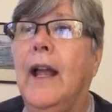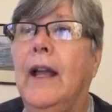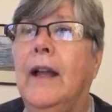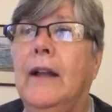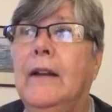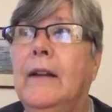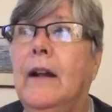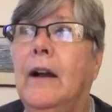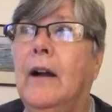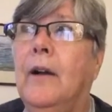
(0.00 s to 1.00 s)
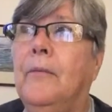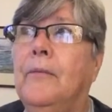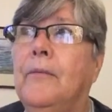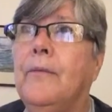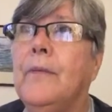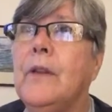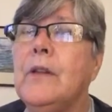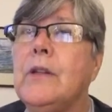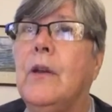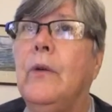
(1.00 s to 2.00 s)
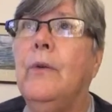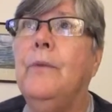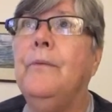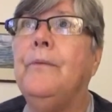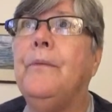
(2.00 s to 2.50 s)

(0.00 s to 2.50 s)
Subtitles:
And so,